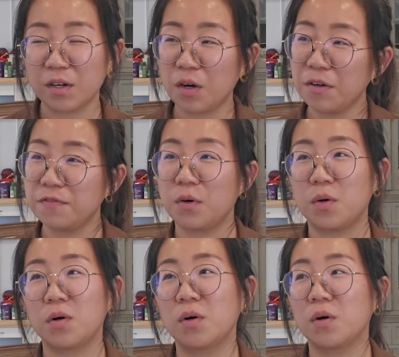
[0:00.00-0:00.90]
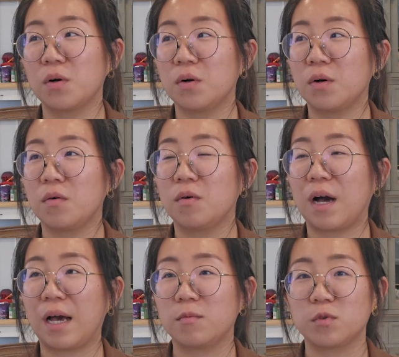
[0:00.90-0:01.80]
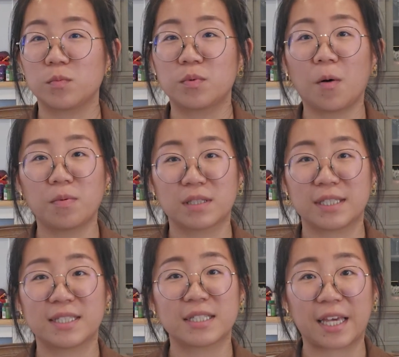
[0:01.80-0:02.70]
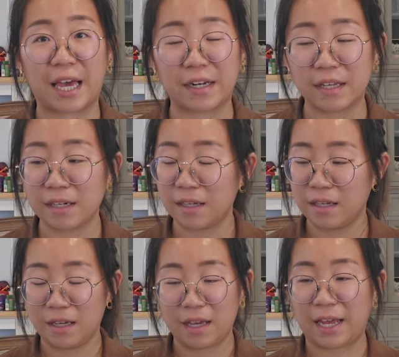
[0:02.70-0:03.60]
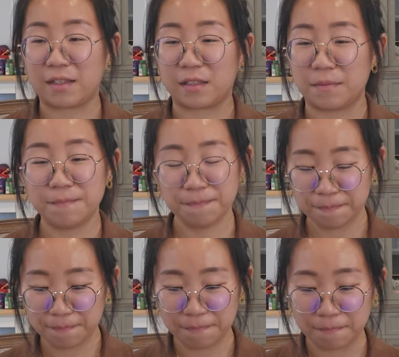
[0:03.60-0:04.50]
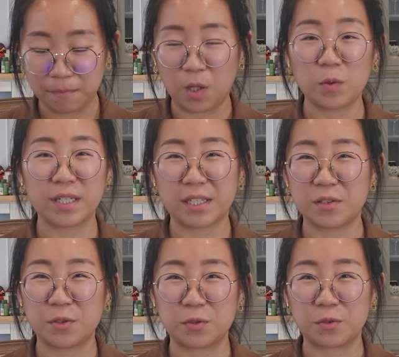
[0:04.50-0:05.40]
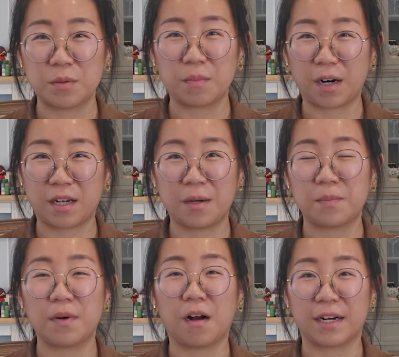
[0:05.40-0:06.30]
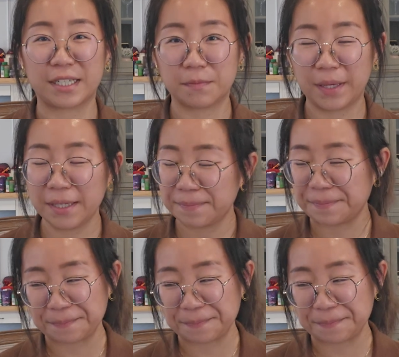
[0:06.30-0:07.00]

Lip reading: it off, or I will properly scan it and load it into Markup RXP.